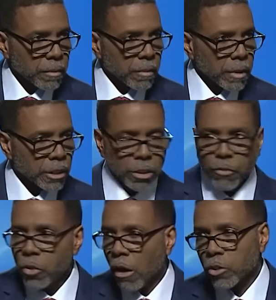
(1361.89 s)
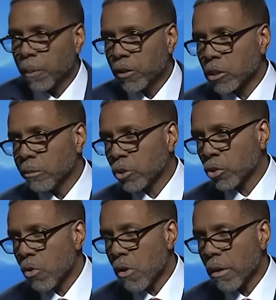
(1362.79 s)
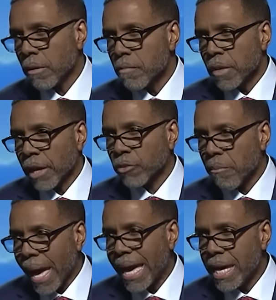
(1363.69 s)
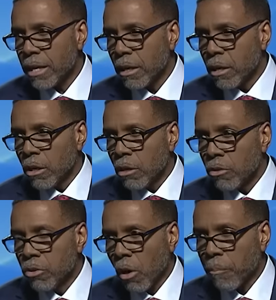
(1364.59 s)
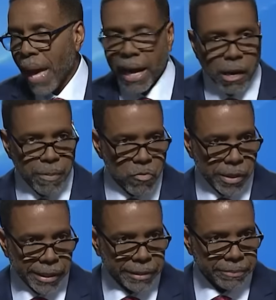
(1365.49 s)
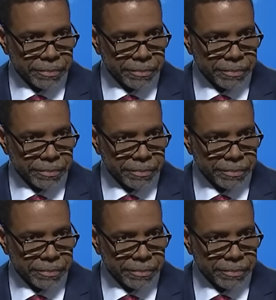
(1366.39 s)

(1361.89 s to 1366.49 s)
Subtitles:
Because if you are spiritually mature as a man, you don't pack up and run.